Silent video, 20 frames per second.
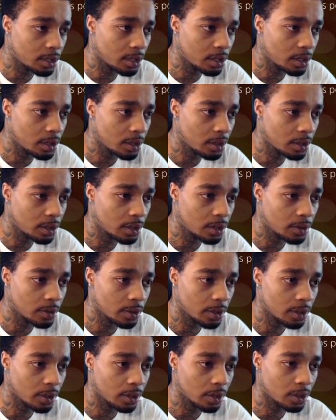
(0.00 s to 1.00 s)

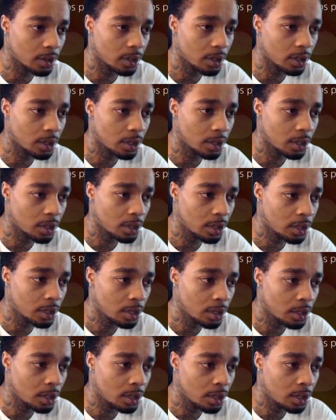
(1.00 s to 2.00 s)

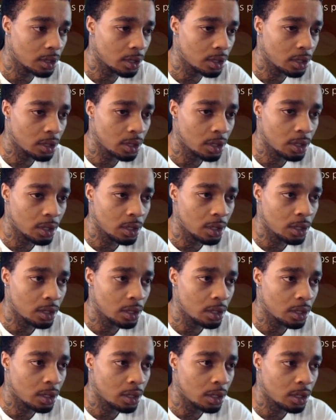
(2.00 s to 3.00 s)

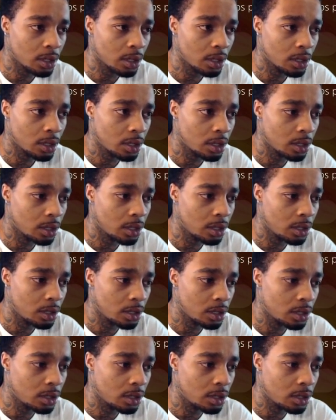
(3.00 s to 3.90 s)
Nobody speaks.